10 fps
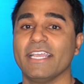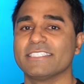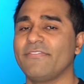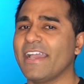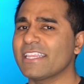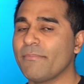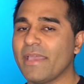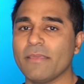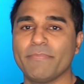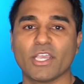is the fact that
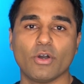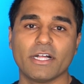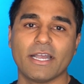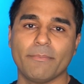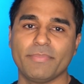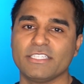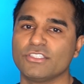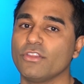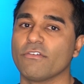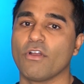many big oil companies
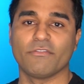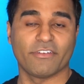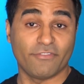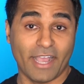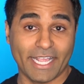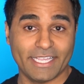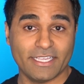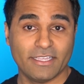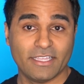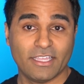do their own
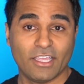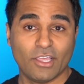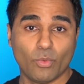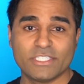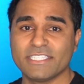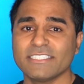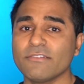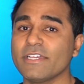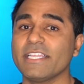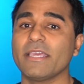refining, which
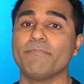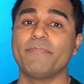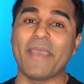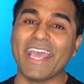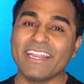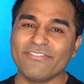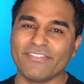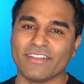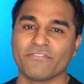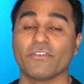doesn't really
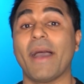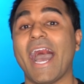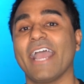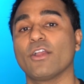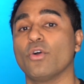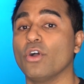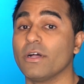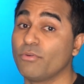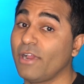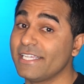benefit from higher
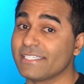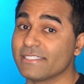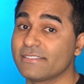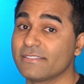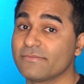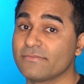oil prices.